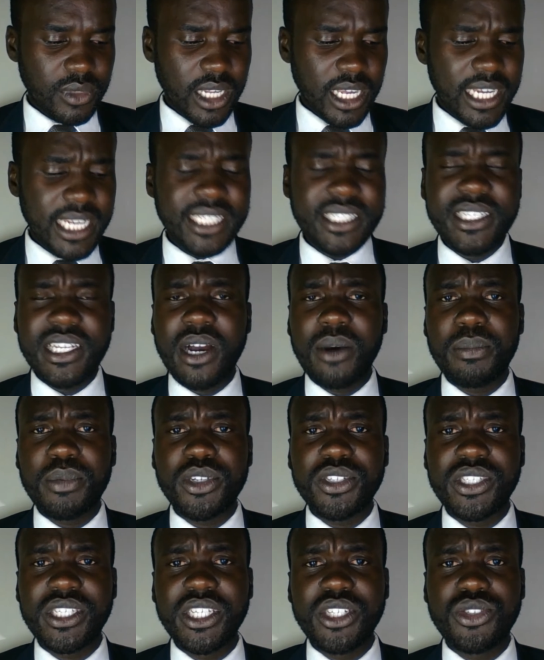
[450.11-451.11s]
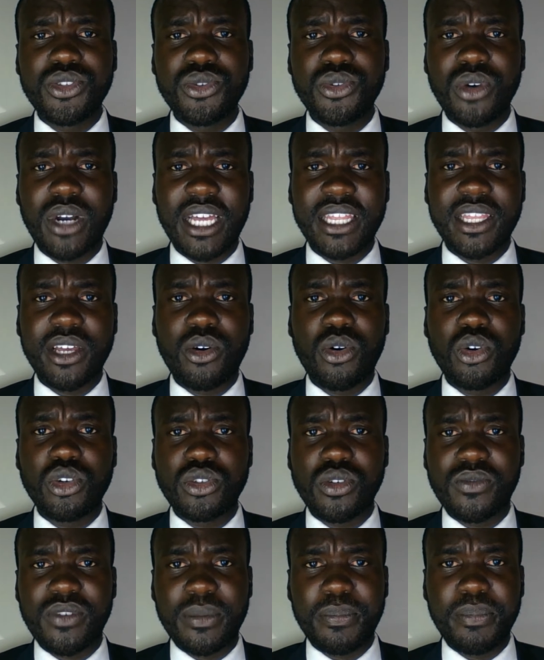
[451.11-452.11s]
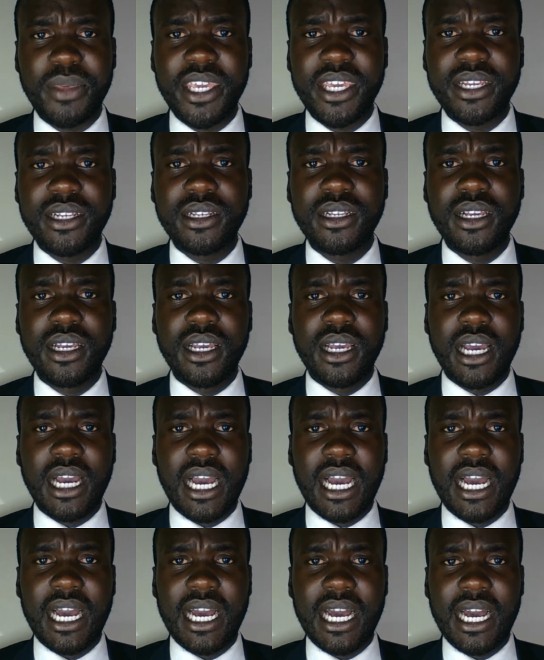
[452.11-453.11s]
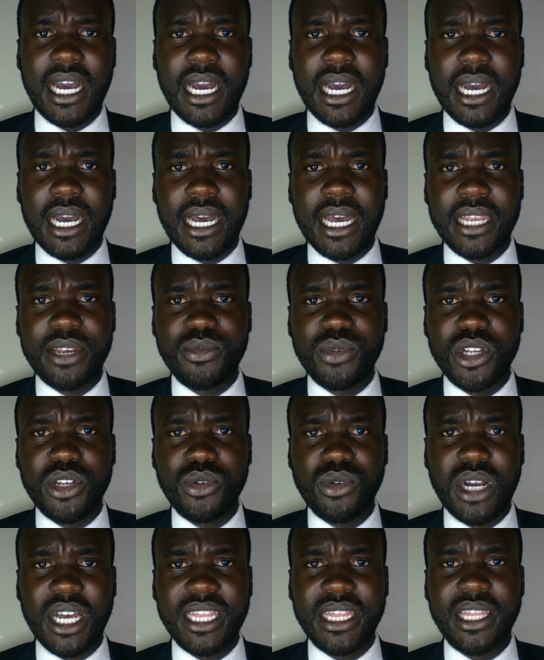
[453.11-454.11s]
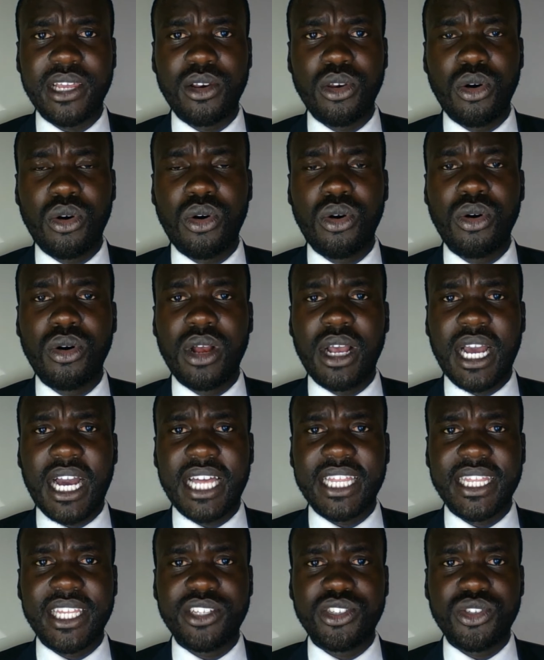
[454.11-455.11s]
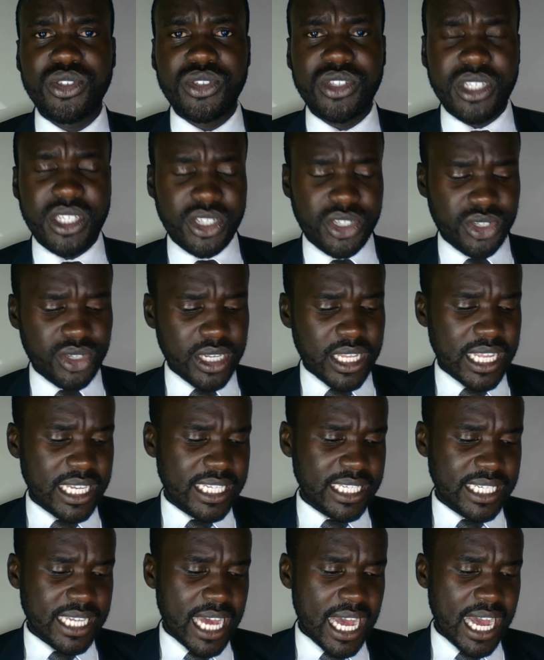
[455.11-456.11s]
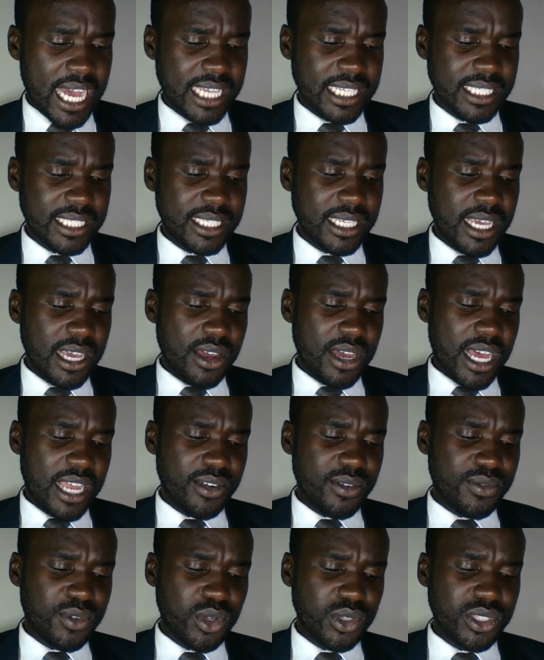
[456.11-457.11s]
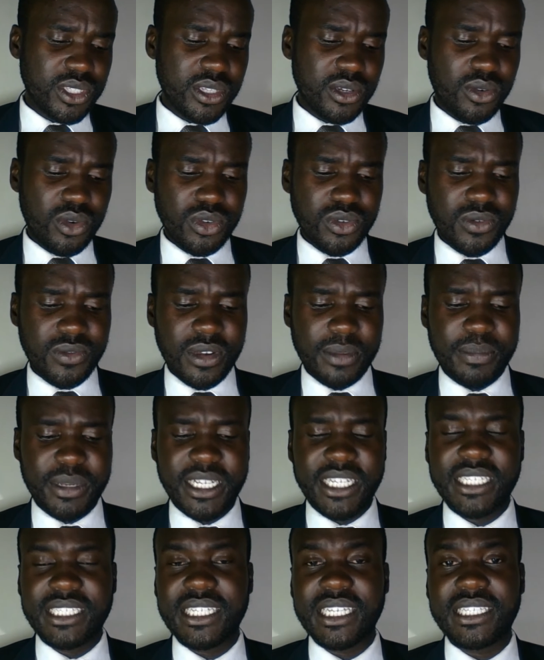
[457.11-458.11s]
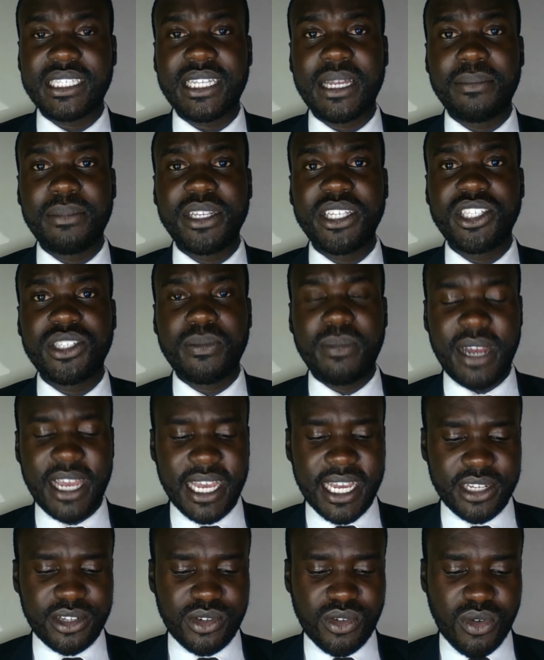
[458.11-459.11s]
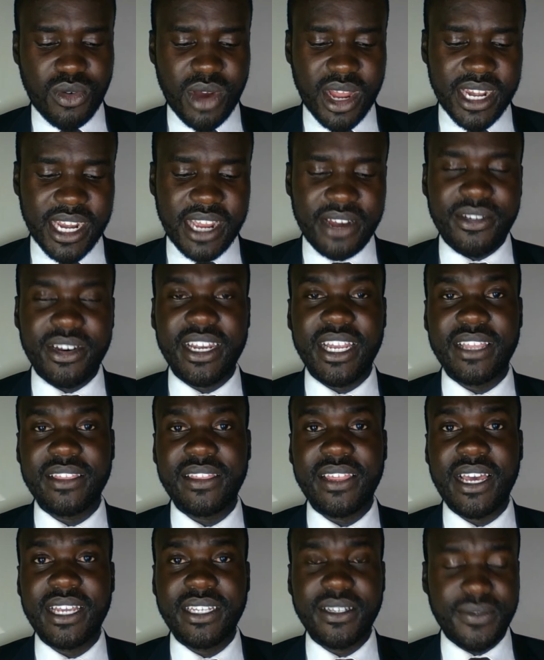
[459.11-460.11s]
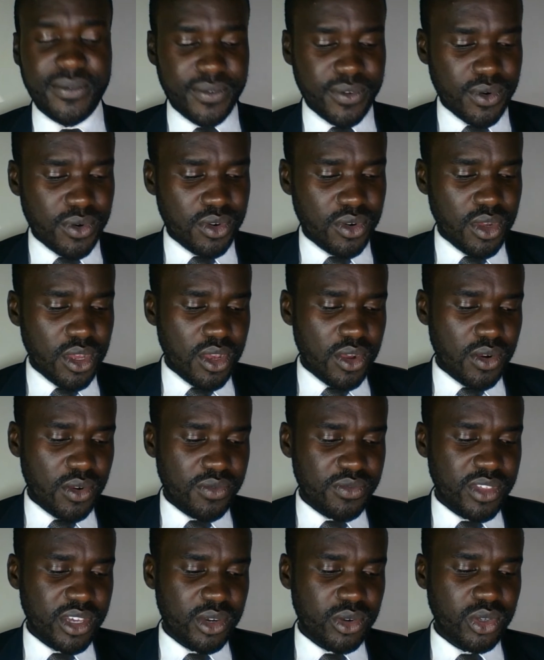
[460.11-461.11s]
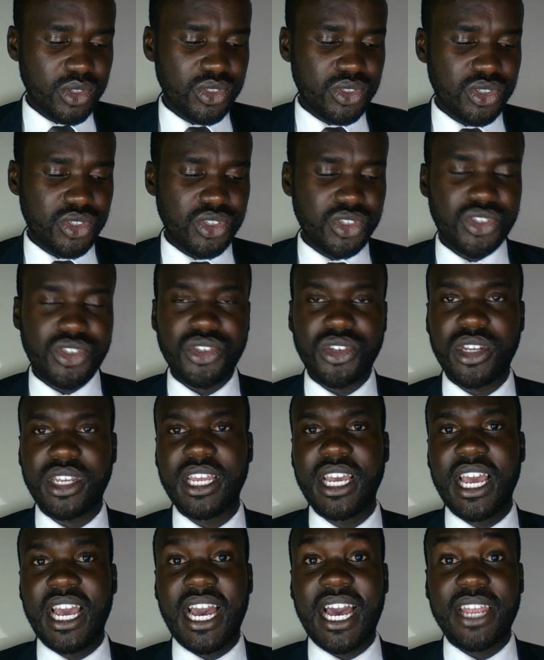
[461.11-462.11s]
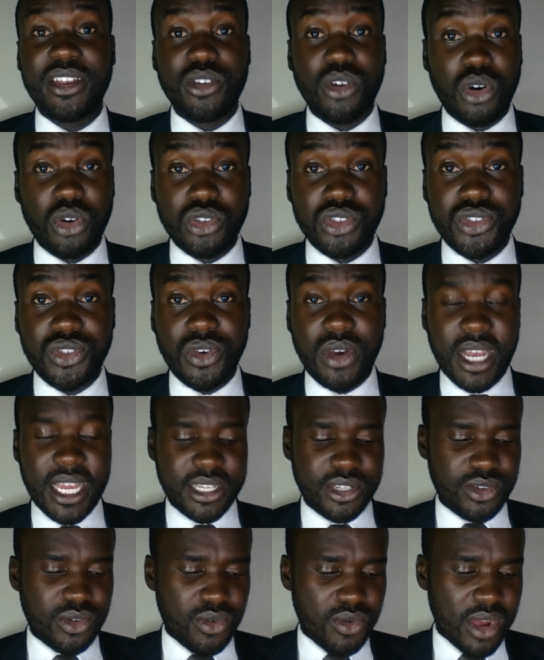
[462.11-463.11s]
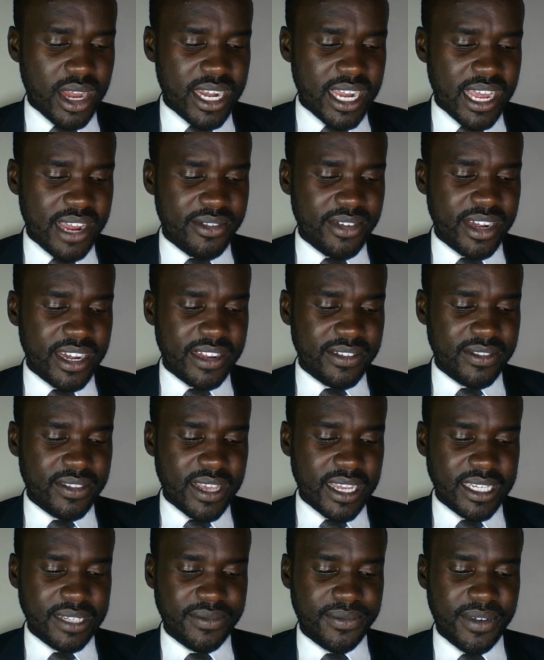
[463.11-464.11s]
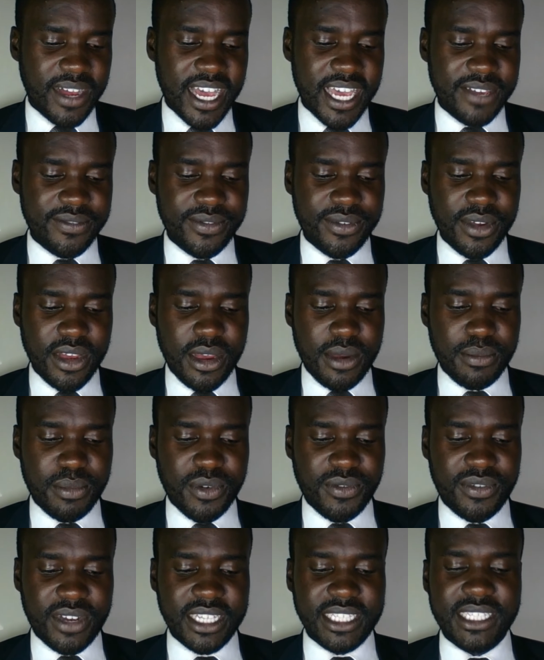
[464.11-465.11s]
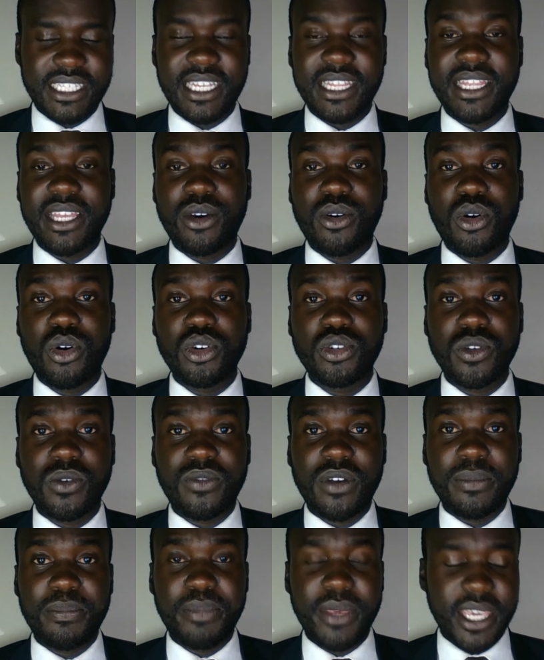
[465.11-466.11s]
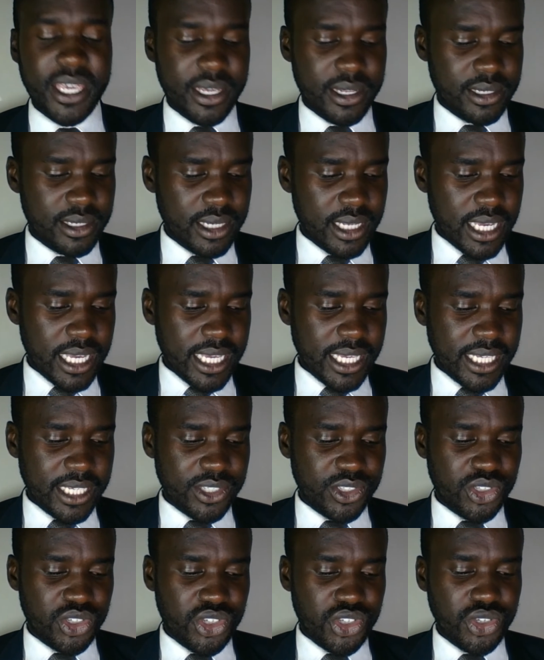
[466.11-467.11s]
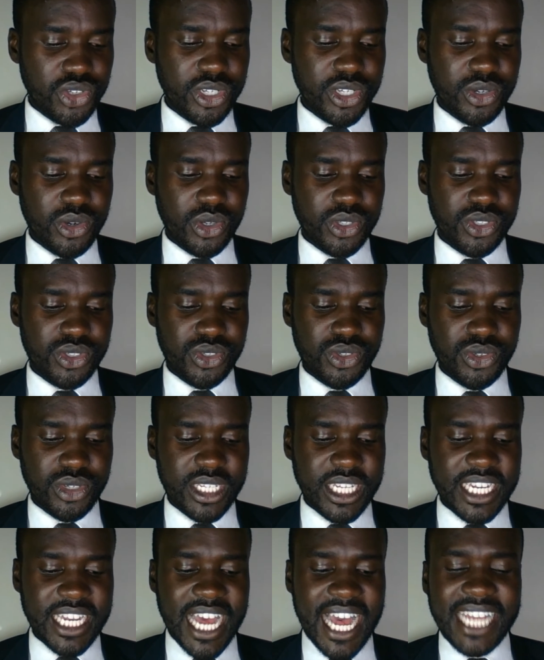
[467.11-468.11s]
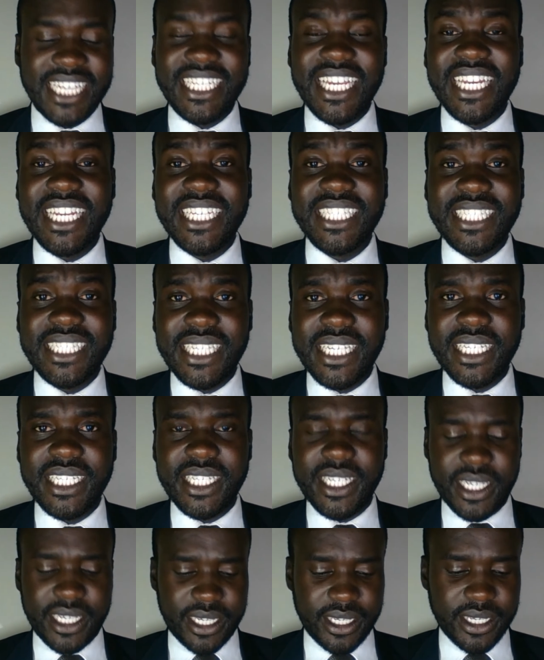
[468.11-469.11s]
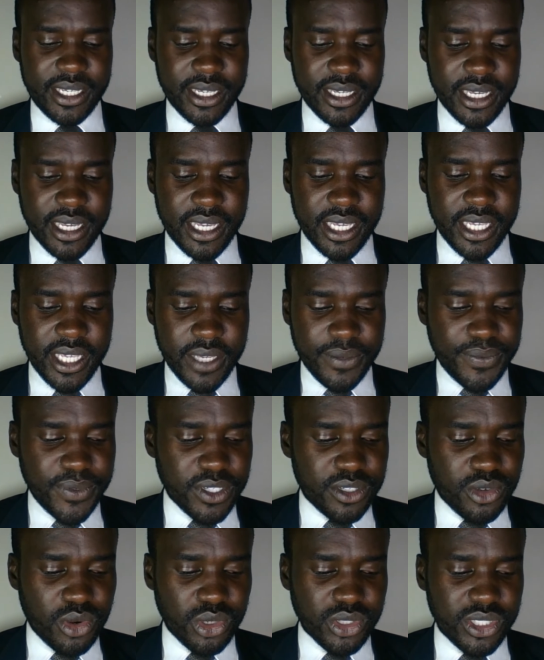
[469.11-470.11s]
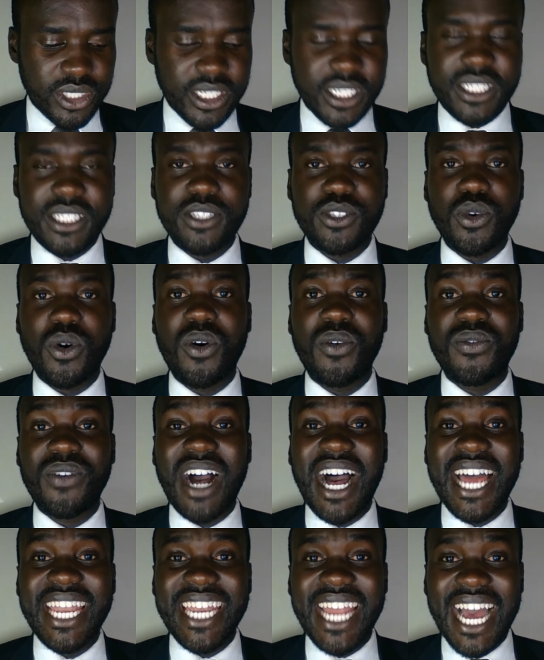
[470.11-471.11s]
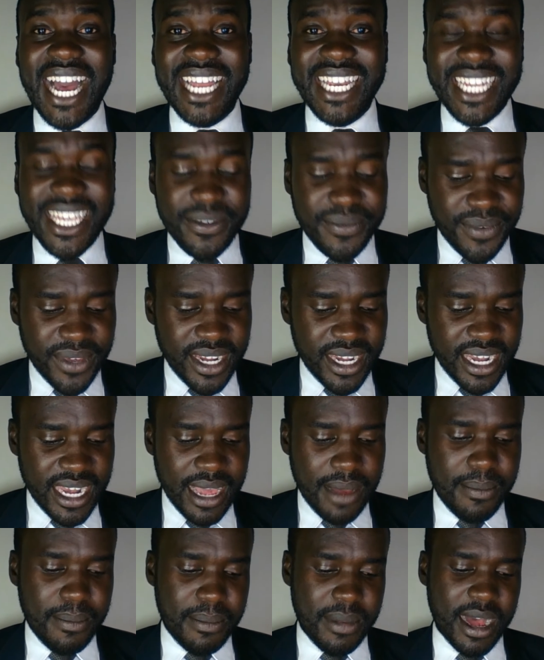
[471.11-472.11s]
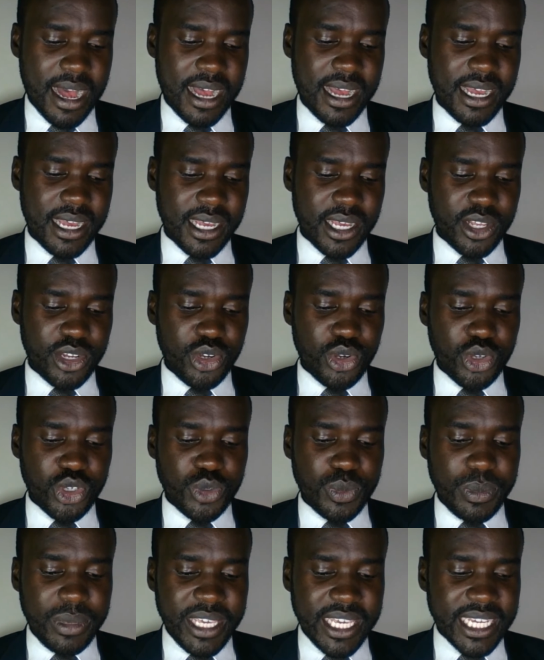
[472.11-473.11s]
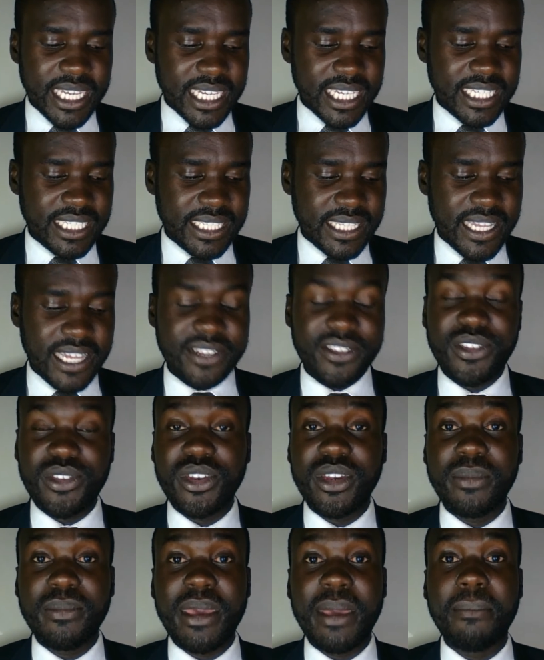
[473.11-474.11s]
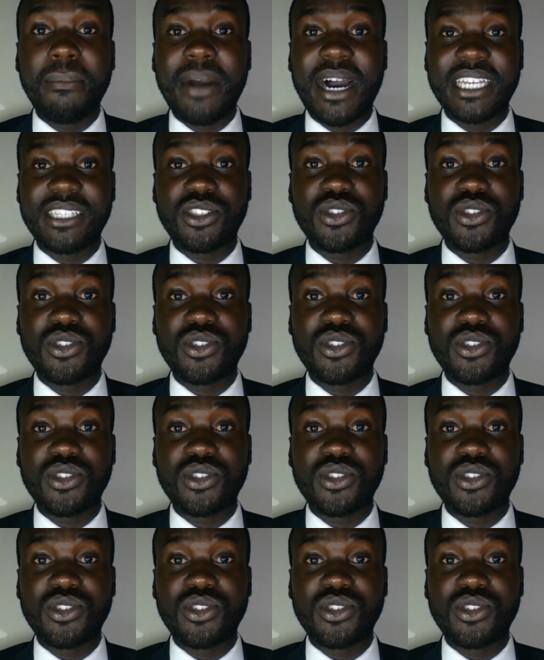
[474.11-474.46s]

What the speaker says: Let's now proceed to look at the Court of Appeal, and we look at the law and the jurisdiction that it has. And of course, the Court of Appeal is established by Article 134 of the Constitution, and also Article 135 provides that the Court of Appeal is duly constituted at any sitting if it consists of an uneven number, not being less than 3 members.